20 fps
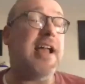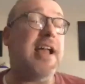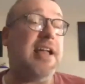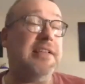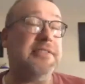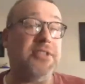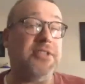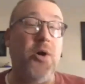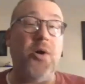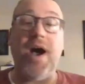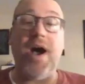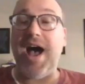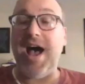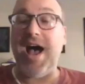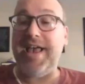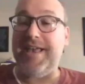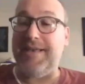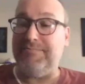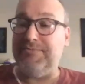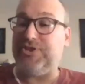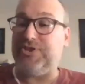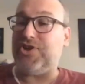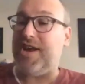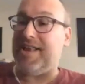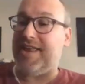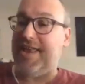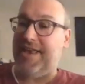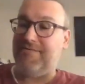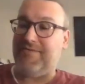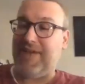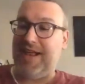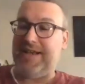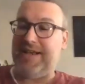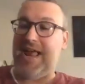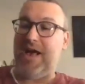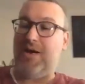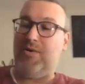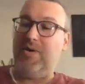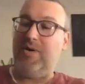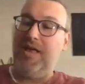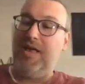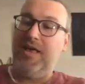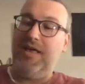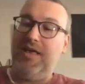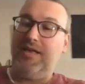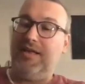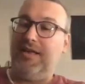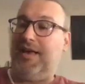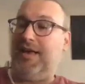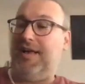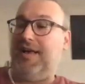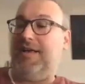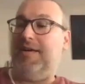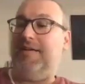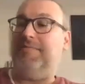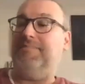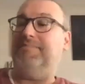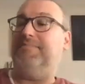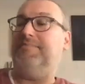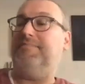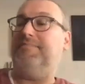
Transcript: So I am drinking right now um,